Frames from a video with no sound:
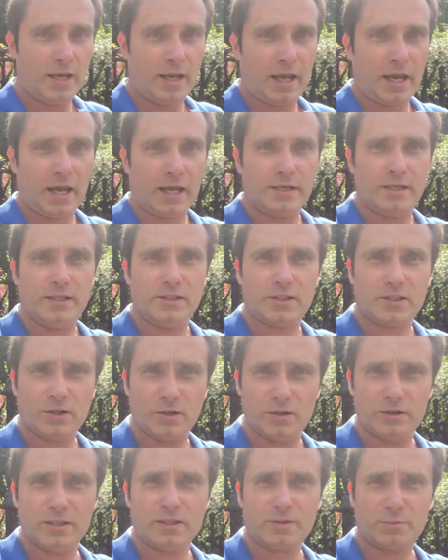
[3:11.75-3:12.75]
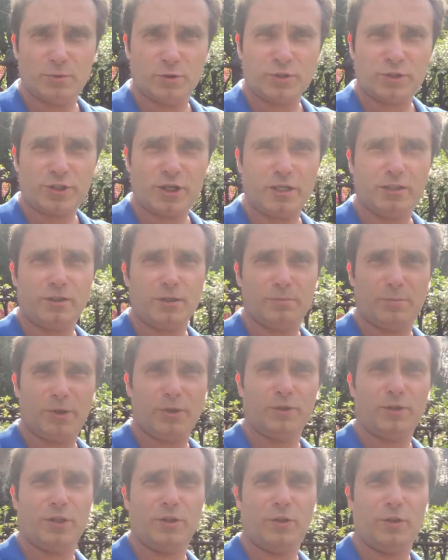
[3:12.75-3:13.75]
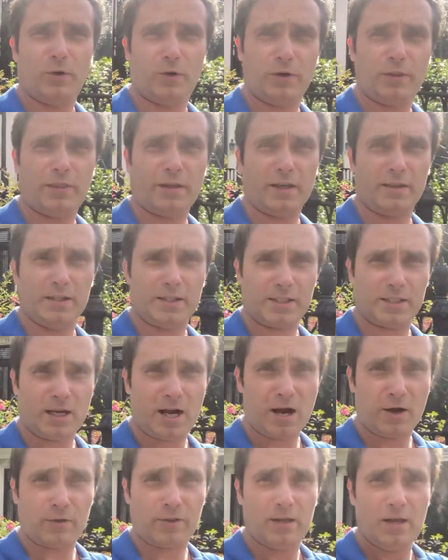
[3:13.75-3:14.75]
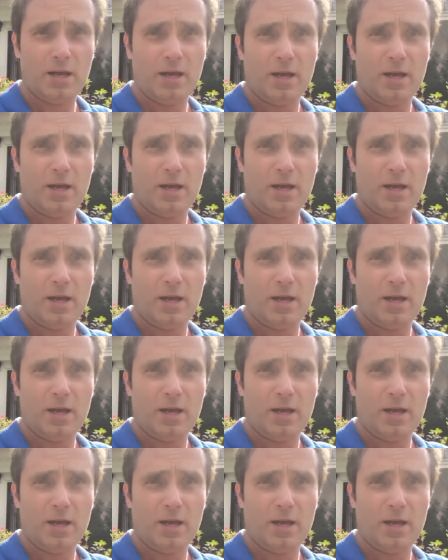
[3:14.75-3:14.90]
And he sold this moonshine to both the North and the South.